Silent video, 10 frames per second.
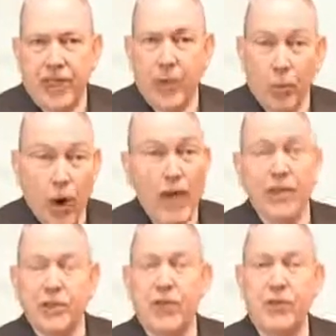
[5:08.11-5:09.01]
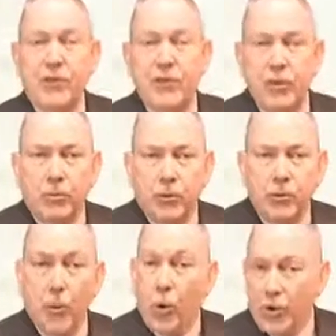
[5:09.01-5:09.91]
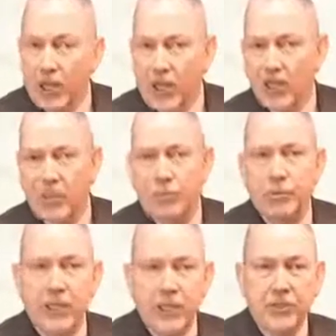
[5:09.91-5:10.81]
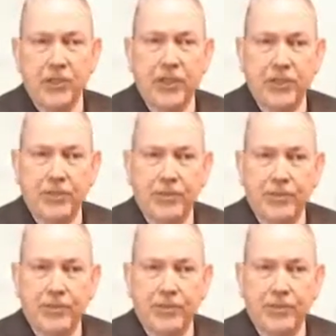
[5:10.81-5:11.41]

And why should the consumer or the customer be interested?